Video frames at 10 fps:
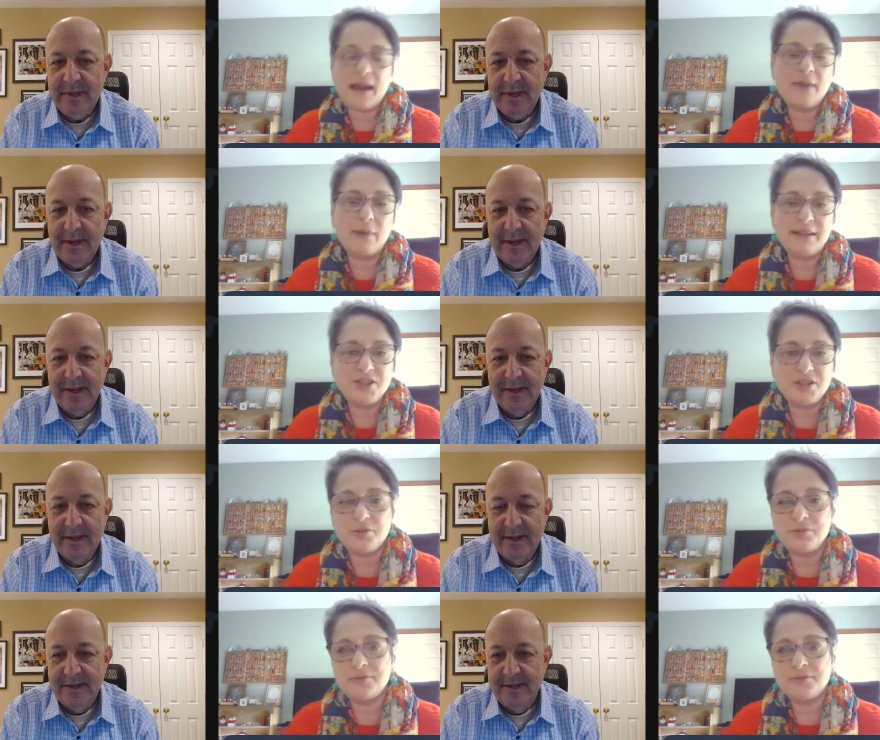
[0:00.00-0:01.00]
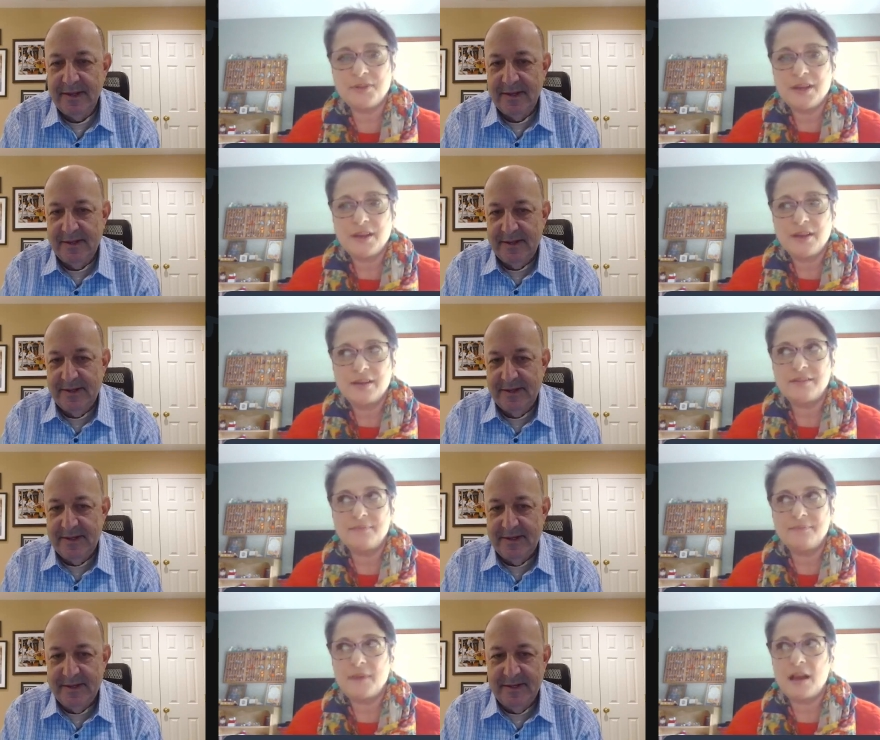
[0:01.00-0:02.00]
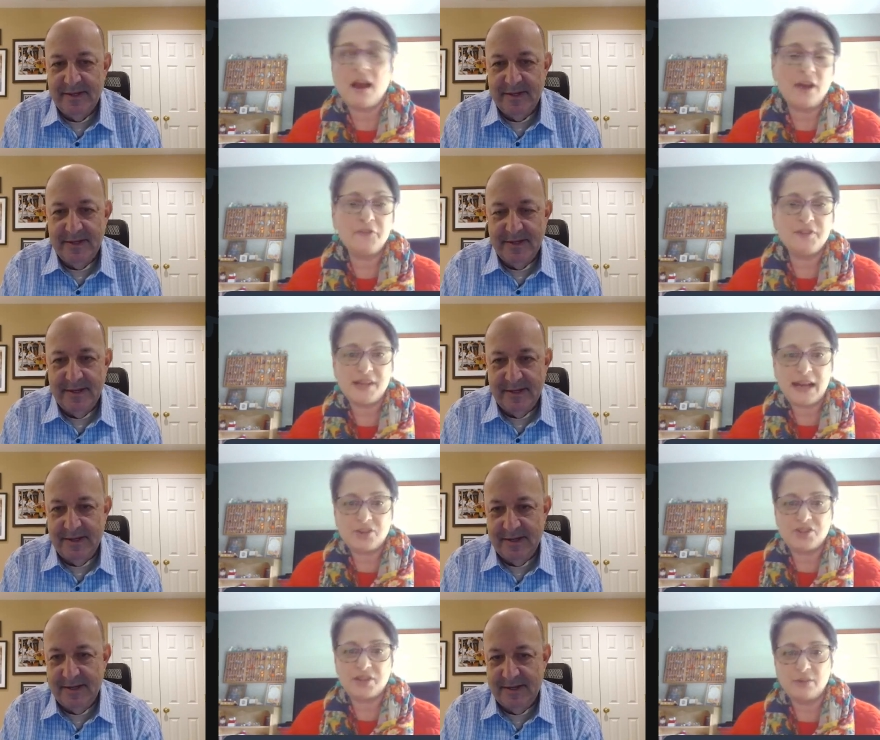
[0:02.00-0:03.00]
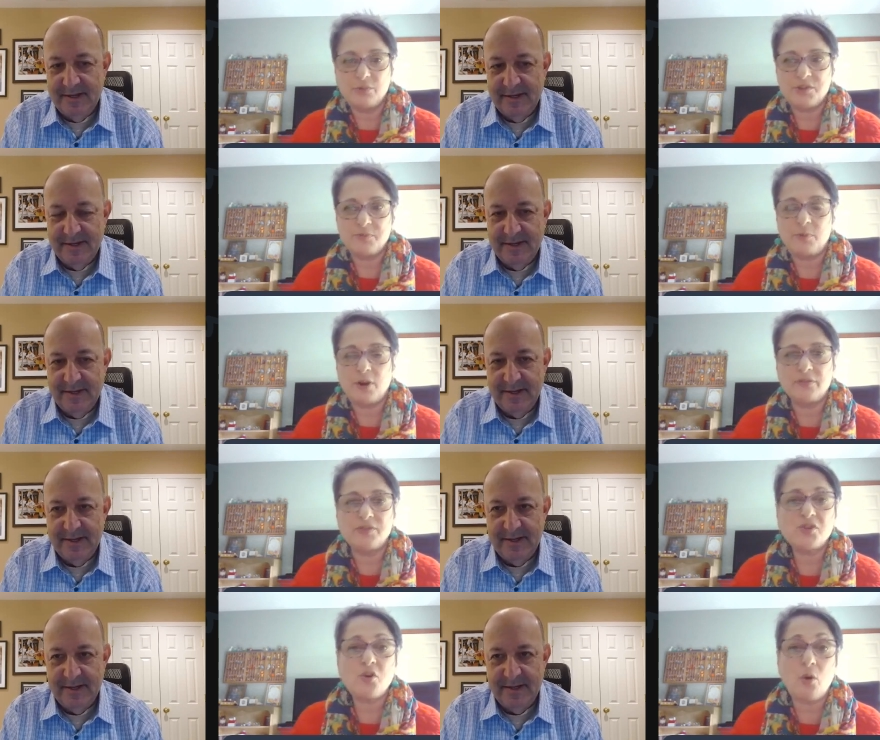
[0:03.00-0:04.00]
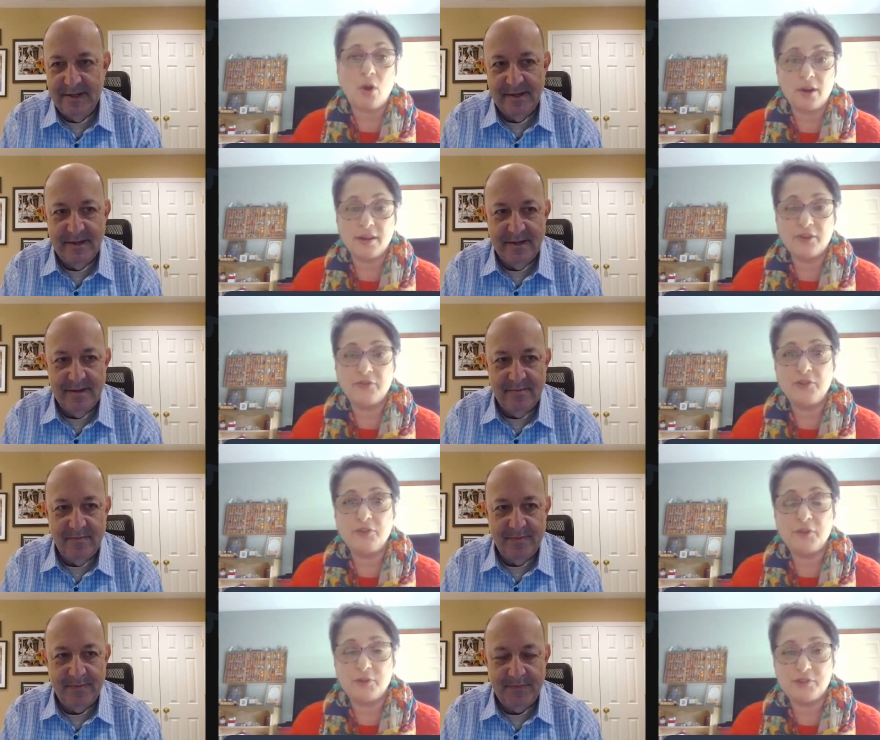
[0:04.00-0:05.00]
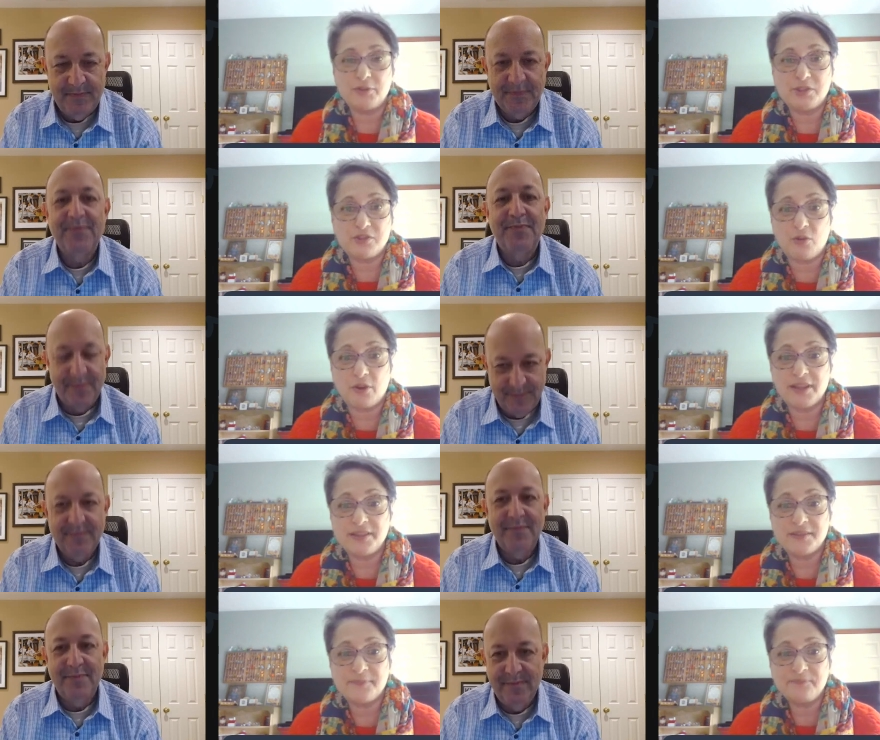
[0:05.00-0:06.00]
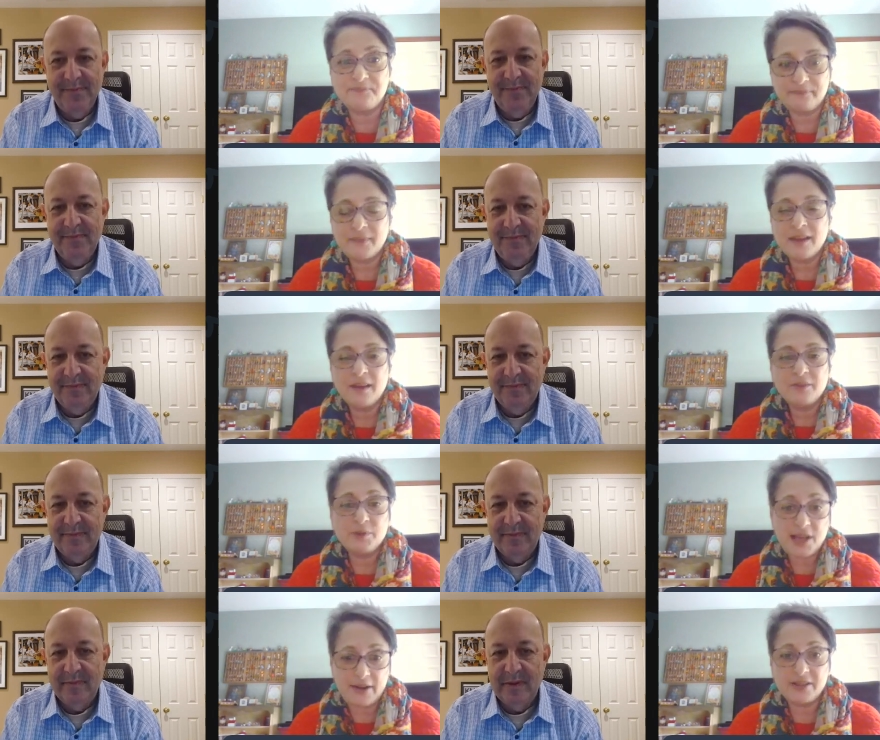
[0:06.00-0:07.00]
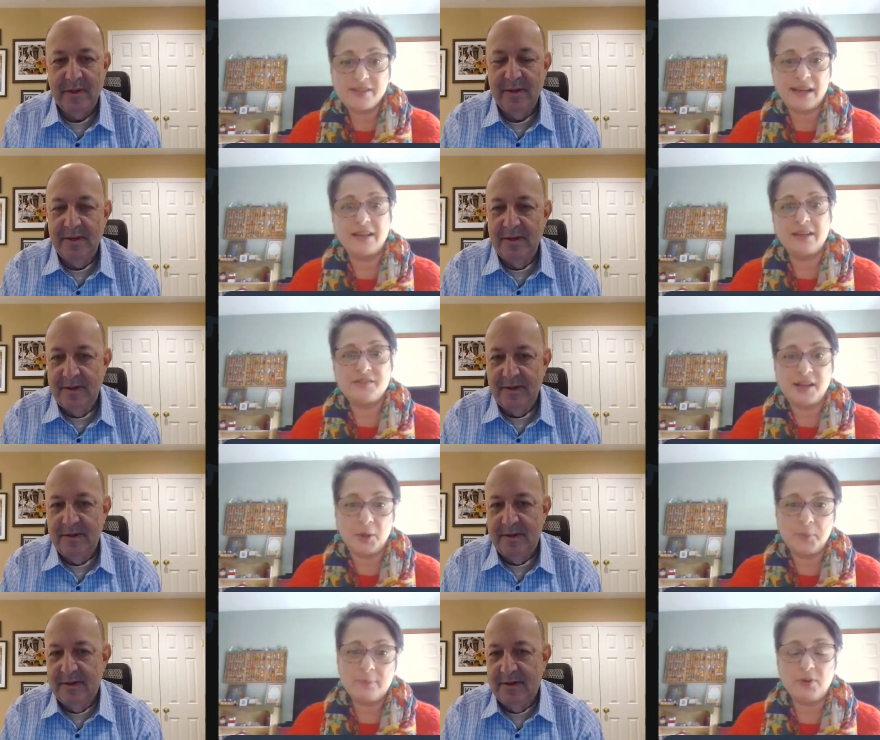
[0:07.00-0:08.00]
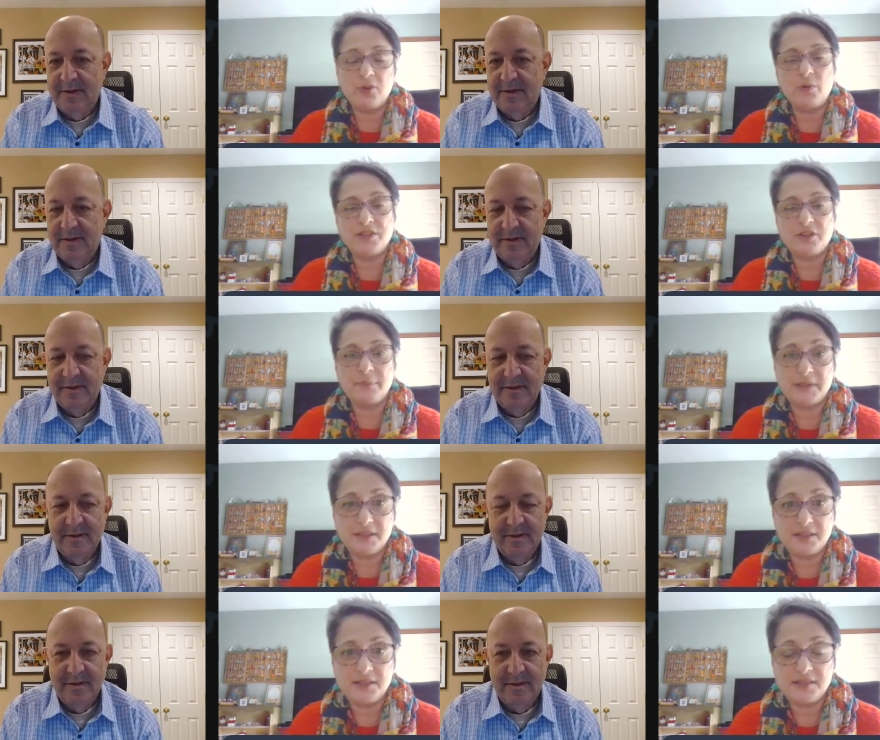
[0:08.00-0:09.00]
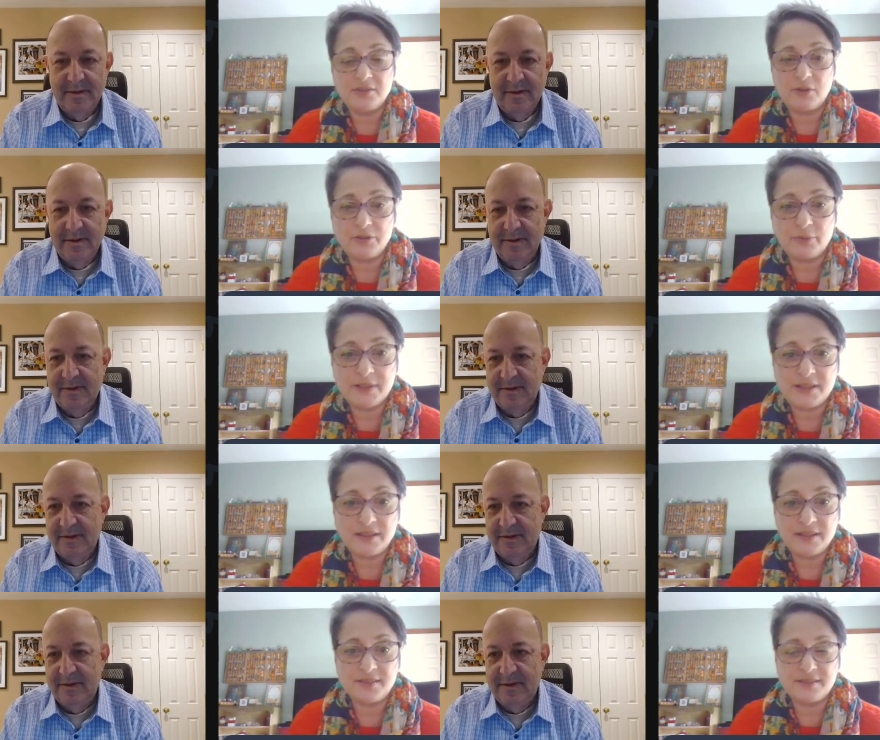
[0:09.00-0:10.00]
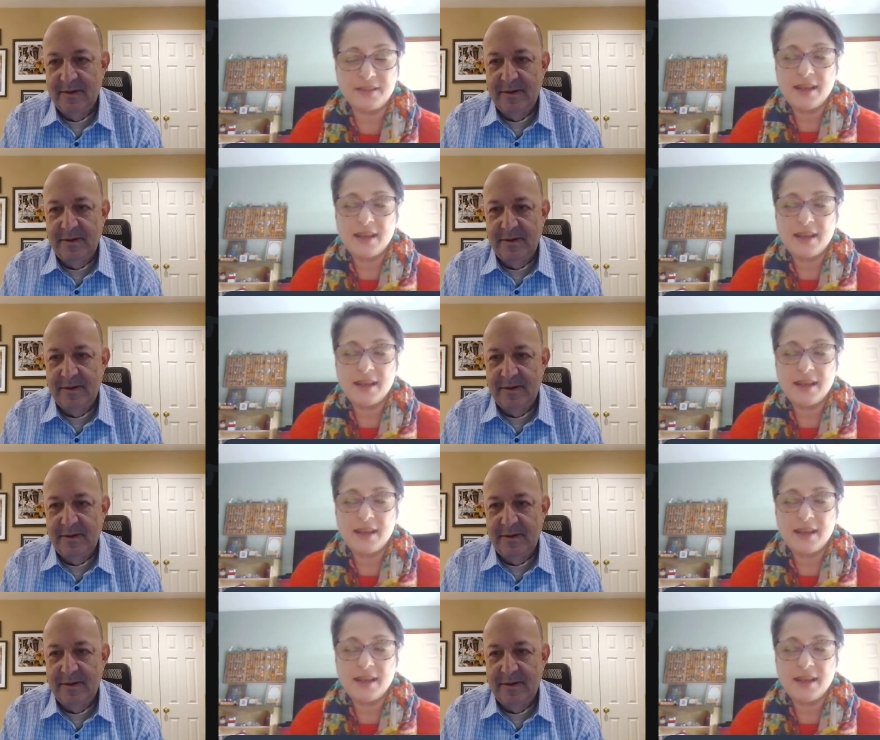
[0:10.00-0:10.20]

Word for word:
Speaker 1: I went to a conference that actually was part of SCORE. If you folks know what SCORE is, mm-hmm. retired executives that help people who want to start businesses and grow their businesses.